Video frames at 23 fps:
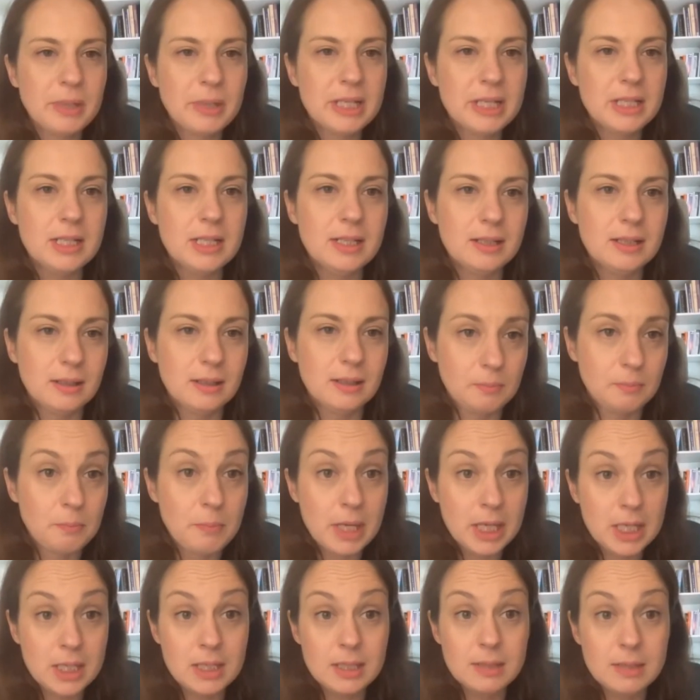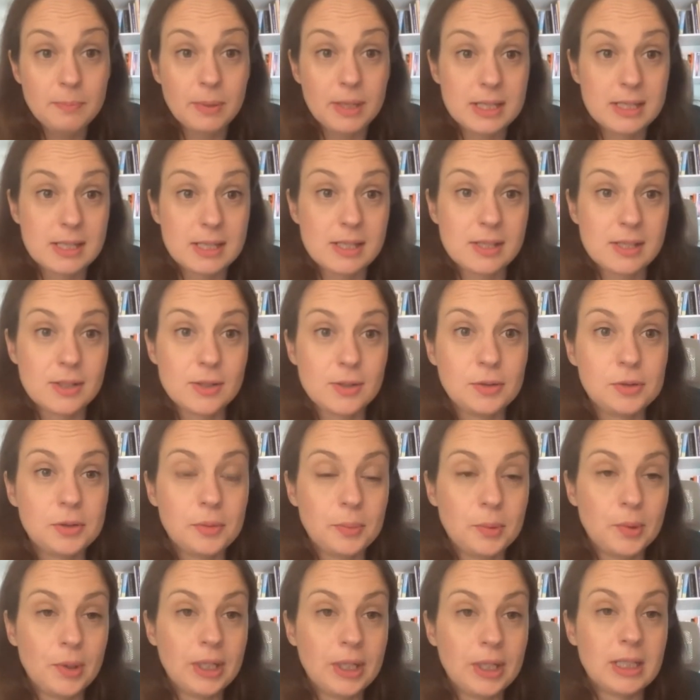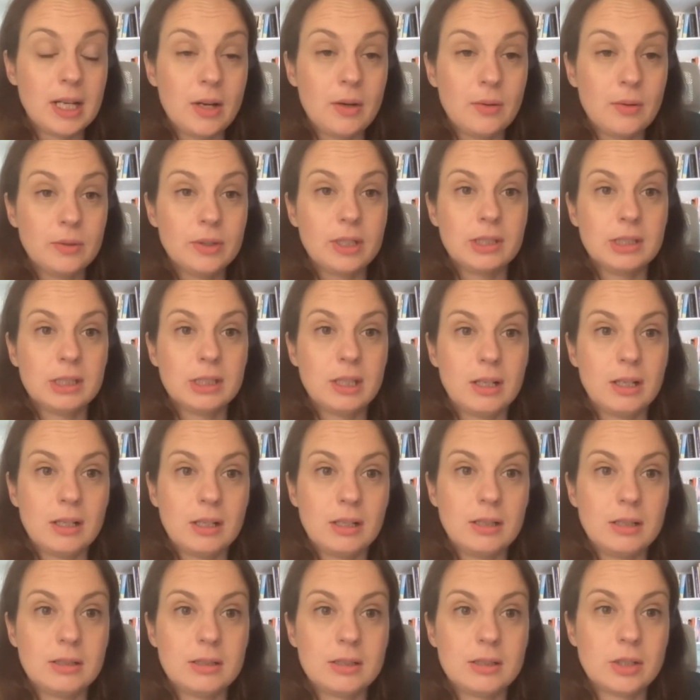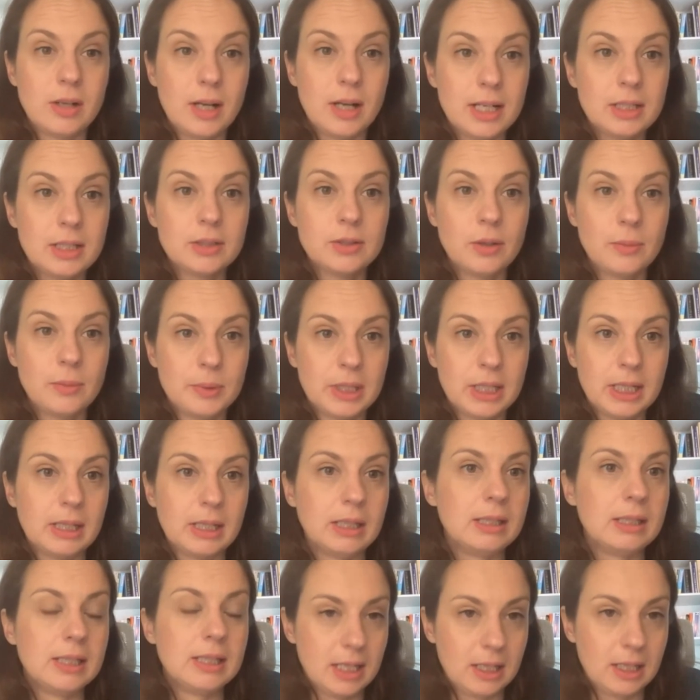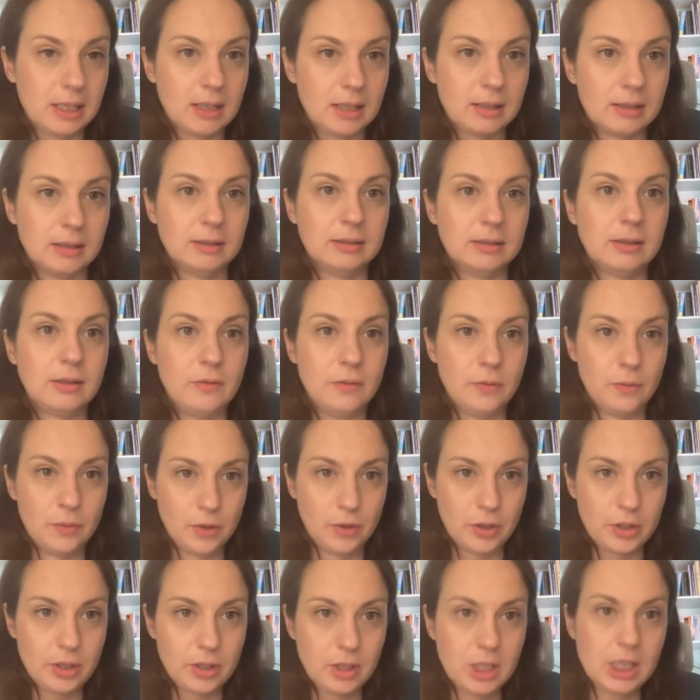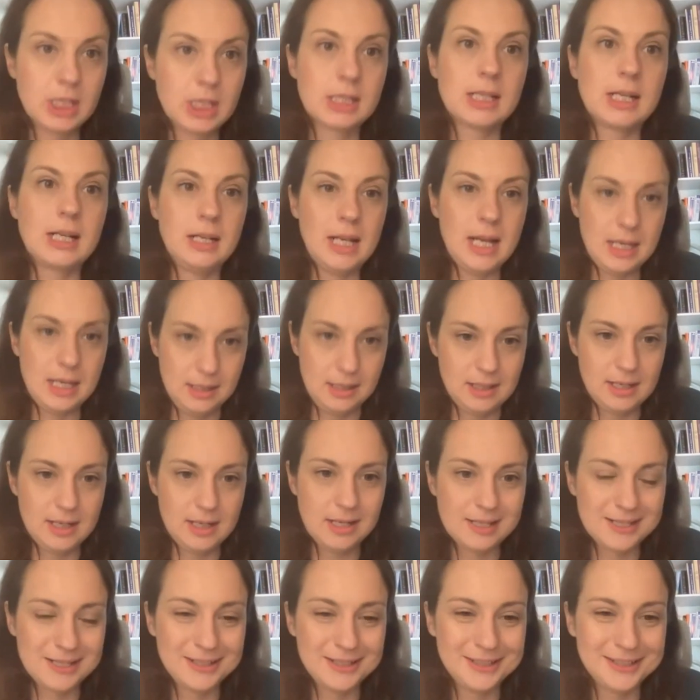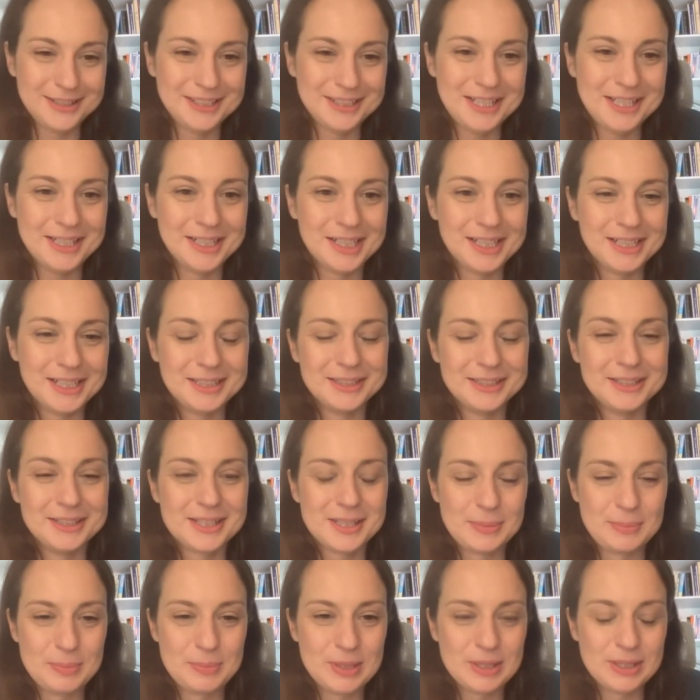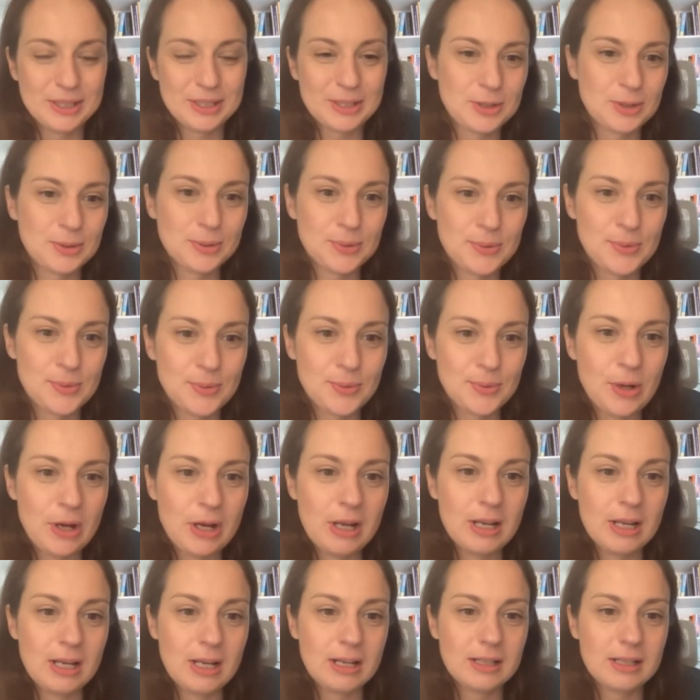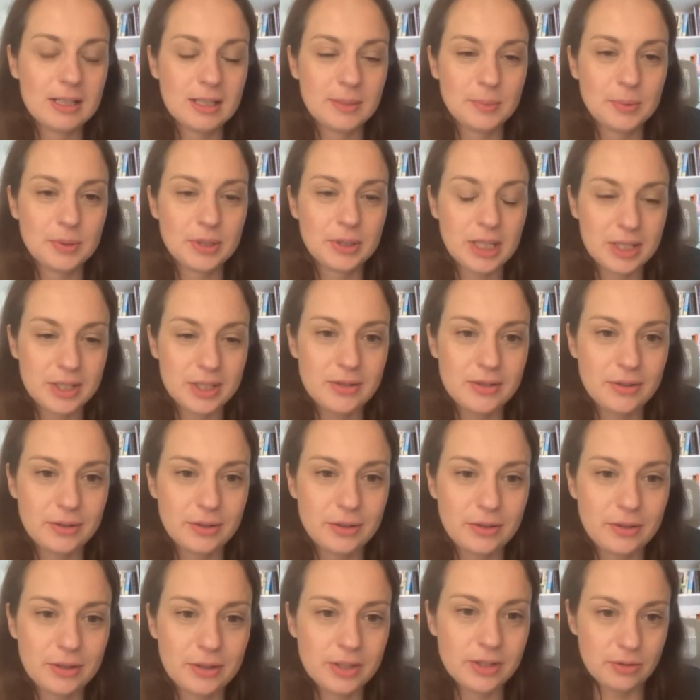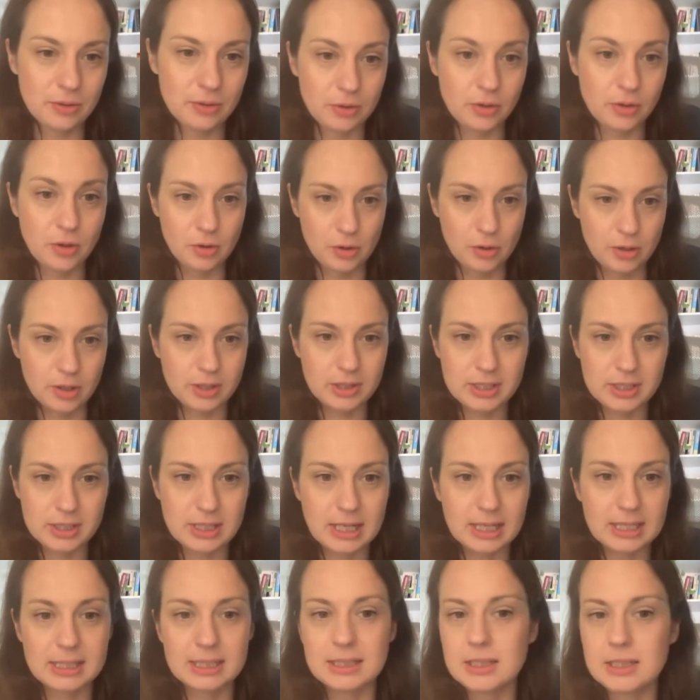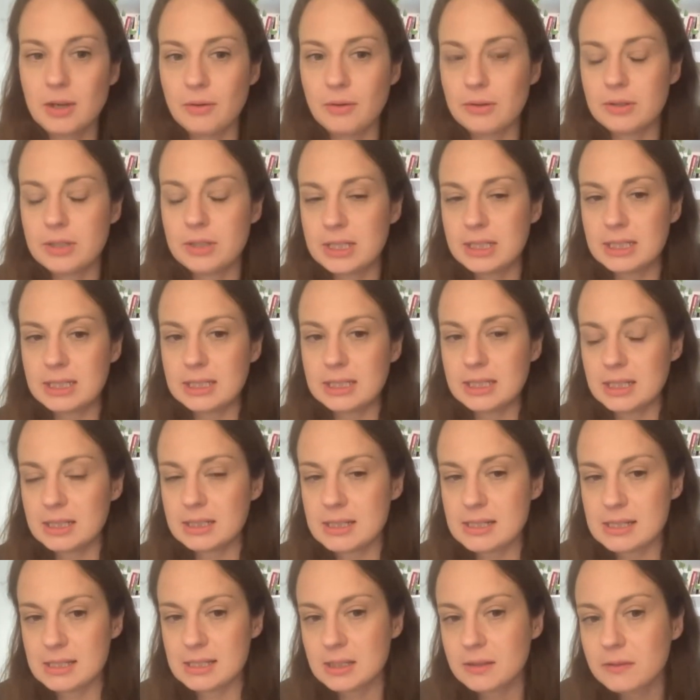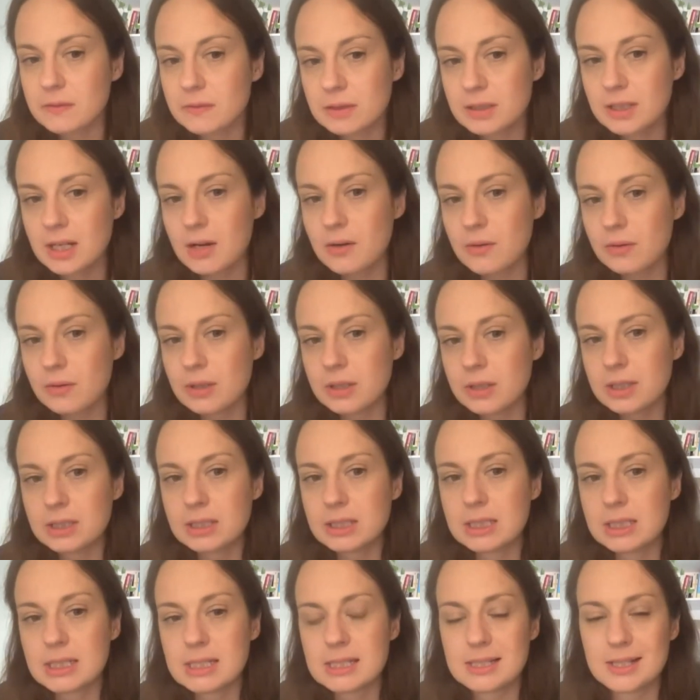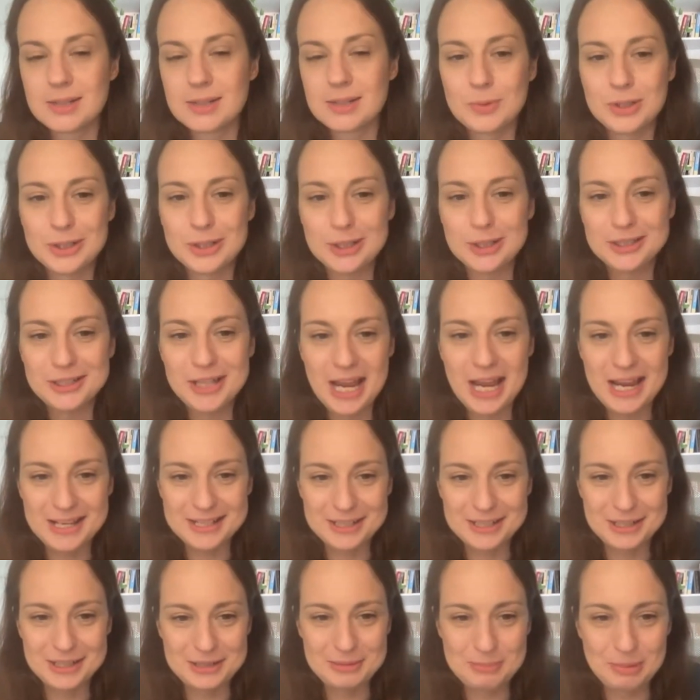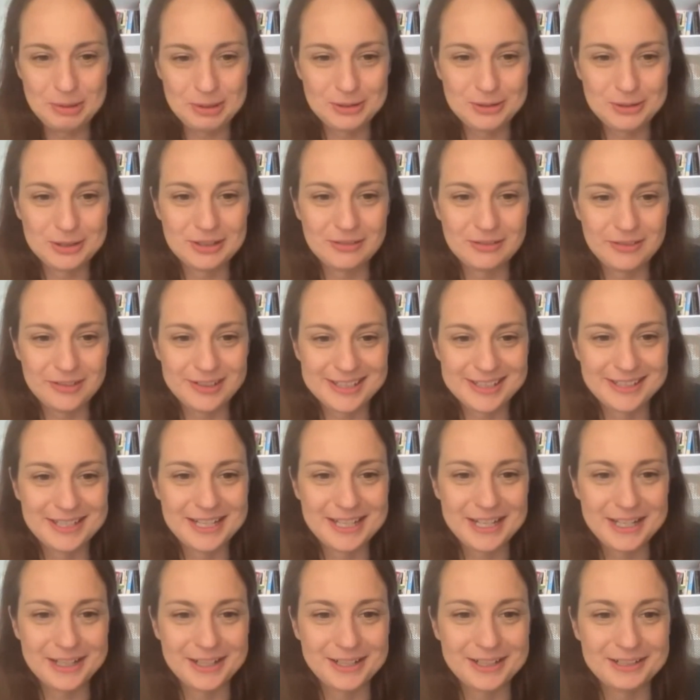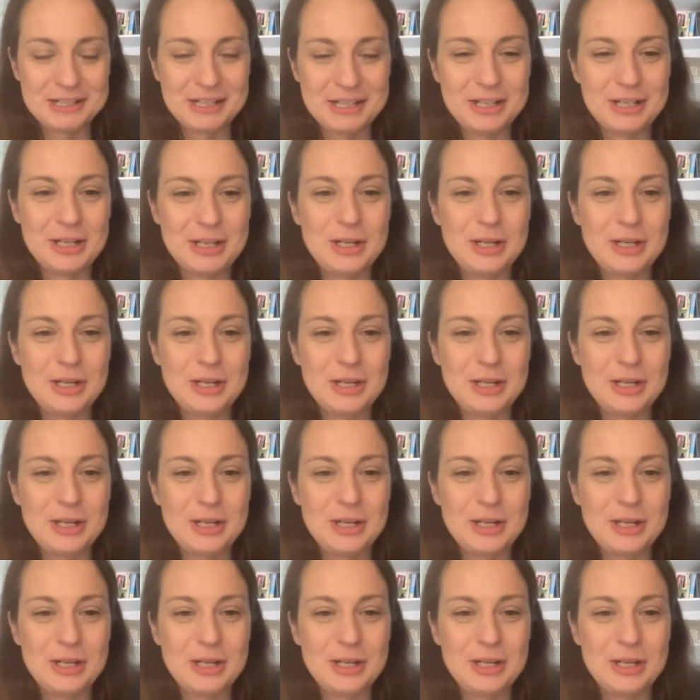are many, many places in Europe right now that are trying to obtain data of workers and analyze it and submit it to data protection authorities or courts. I think the only thing that is different, our thing, is that we didn't ask anybody to give us the data.